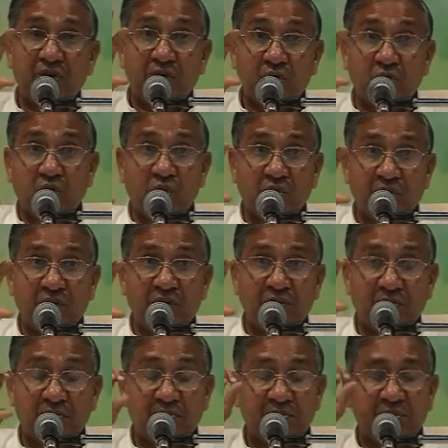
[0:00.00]
Yogi,
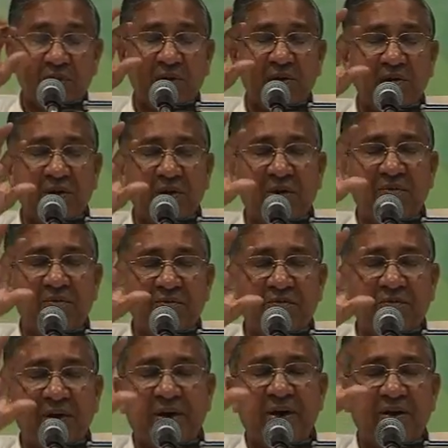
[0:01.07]
the
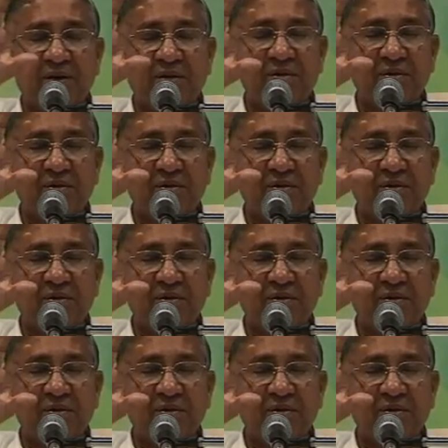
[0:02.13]
fire,